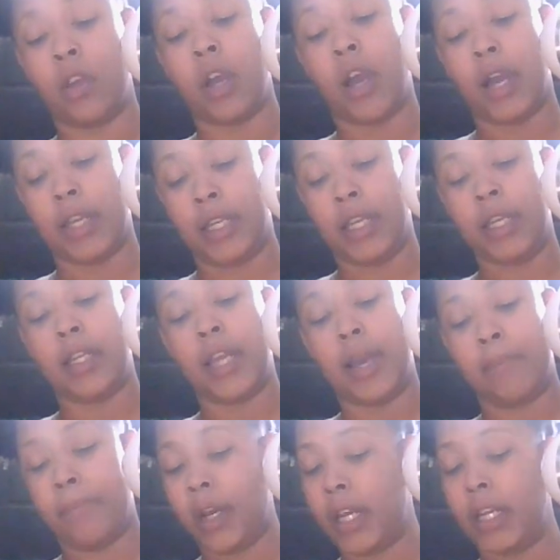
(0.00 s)
I need that
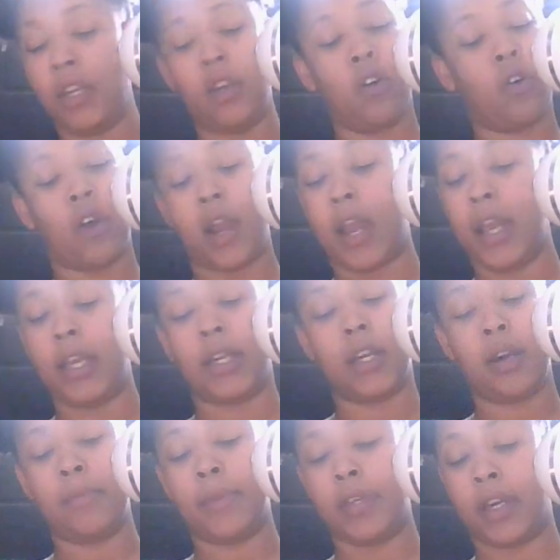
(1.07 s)
money or I ain't
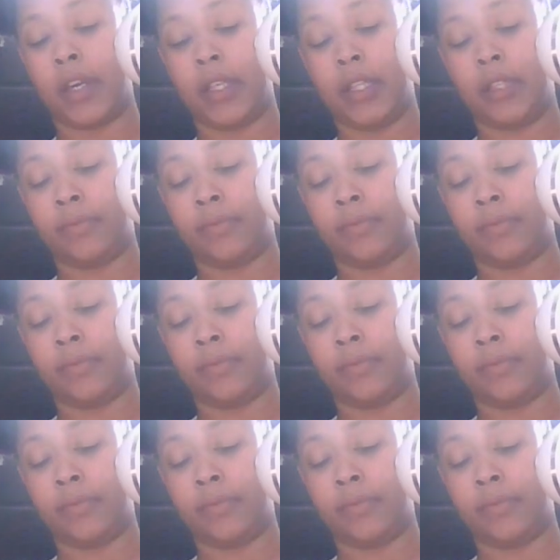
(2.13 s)
coming, honey.